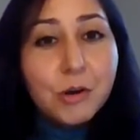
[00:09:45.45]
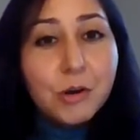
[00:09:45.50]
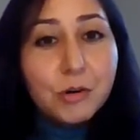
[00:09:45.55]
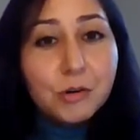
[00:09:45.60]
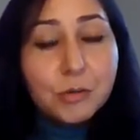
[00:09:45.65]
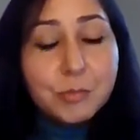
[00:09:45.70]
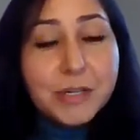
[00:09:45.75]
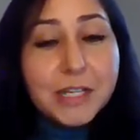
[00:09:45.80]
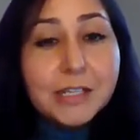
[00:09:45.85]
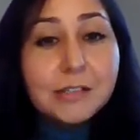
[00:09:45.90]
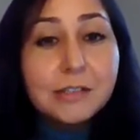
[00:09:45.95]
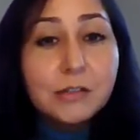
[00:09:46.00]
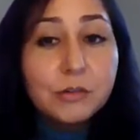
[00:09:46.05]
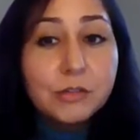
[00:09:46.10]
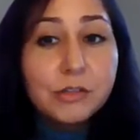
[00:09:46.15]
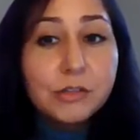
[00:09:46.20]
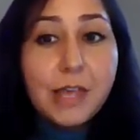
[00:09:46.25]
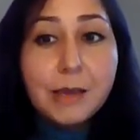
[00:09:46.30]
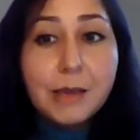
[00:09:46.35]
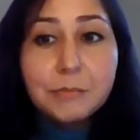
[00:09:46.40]

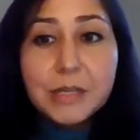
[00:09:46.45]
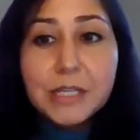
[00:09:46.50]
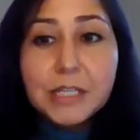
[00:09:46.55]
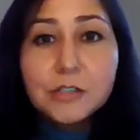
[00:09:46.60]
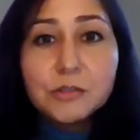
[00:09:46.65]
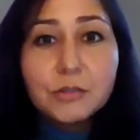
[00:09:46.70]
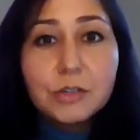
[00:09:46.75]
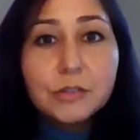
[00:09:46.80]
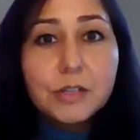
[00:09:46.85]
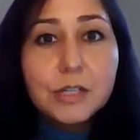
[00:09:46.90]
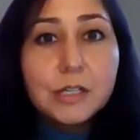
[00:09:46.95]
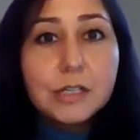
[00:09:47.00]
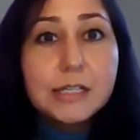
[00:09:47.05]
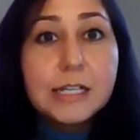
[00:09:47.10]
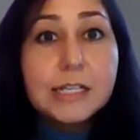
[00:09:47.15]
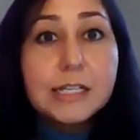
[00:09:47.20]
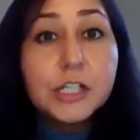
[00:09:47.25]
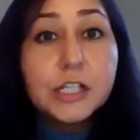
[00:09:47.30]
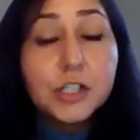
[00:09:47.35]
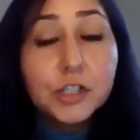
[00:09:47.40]
or that being sort of the
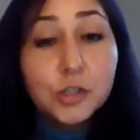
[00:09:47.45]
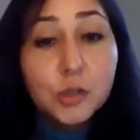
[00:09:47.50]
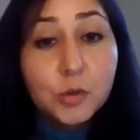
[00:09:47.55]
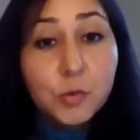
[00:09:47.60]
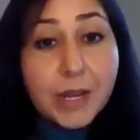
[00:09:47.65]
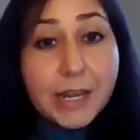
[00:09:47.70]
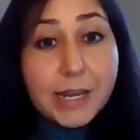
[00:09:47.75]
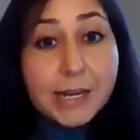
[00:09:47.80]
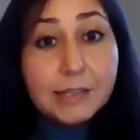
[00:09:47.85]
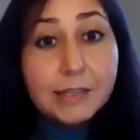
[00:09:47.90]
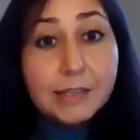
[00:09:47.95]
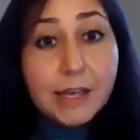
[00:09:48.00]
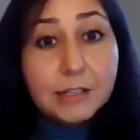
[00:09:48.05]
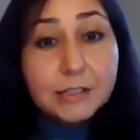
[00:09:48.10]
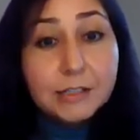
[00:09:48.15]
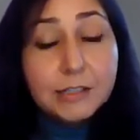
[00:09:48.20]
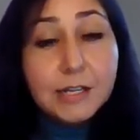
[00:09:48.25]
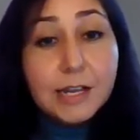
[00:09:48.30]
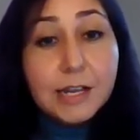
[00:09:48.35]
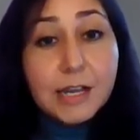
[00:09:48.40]
initial way that